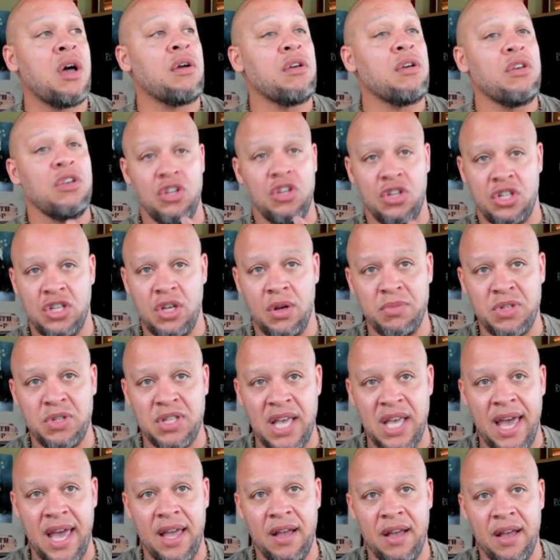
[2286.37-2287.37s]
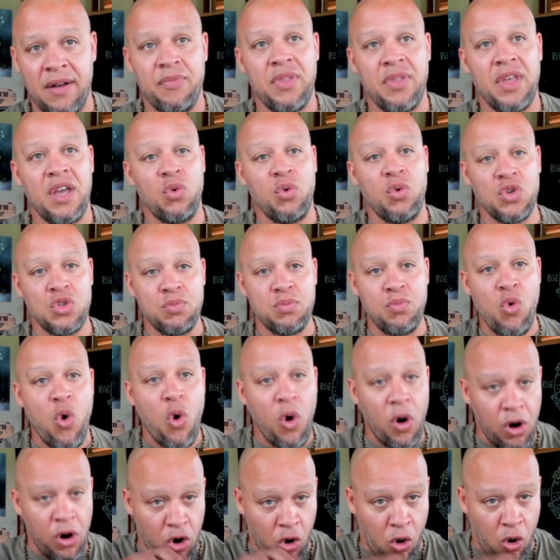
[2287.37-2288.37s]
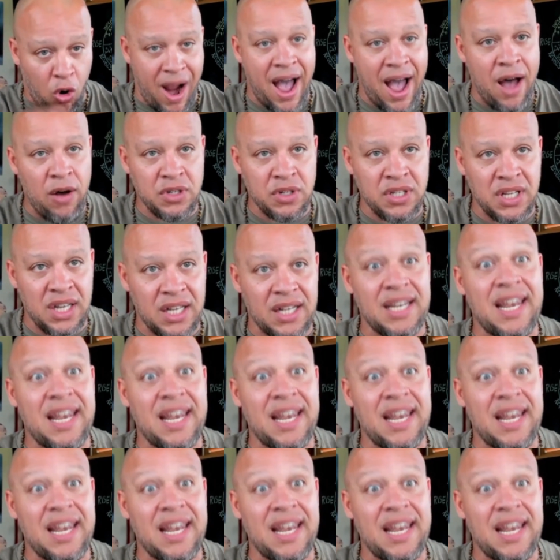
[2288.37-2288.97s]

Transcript: You see what I'm saying? It was more grounded.